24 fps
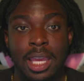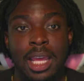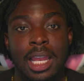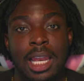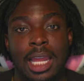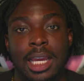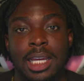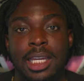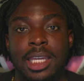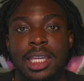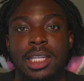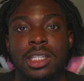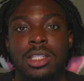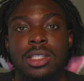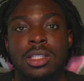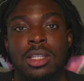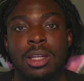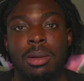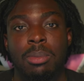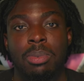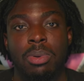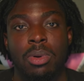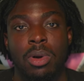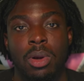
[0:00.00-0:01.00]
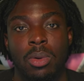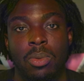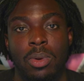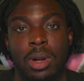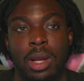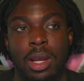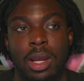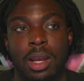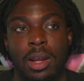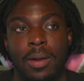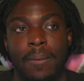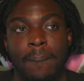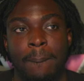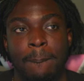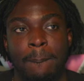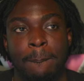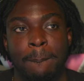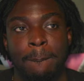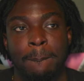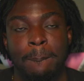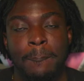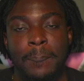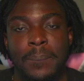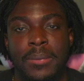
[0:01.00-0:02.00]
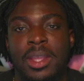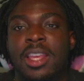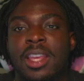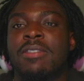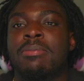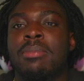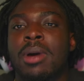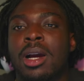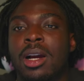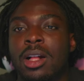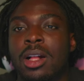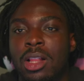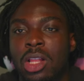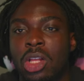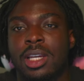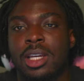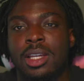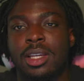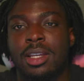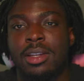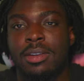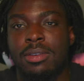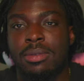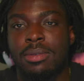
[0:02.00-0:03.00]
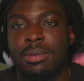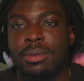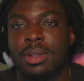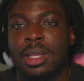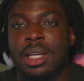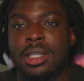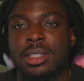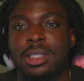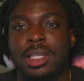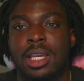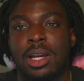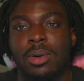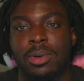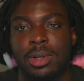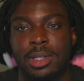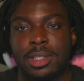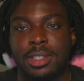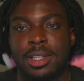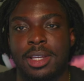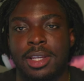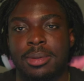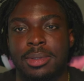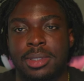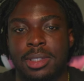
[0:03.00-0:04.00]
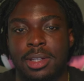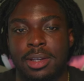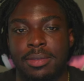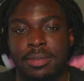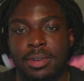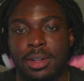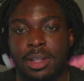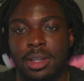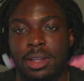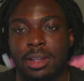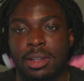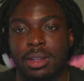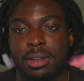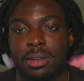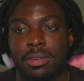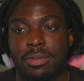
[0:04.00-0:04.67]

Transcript: Like, it gets to the point where if my clothes, if y'all see I wear the same shit every day,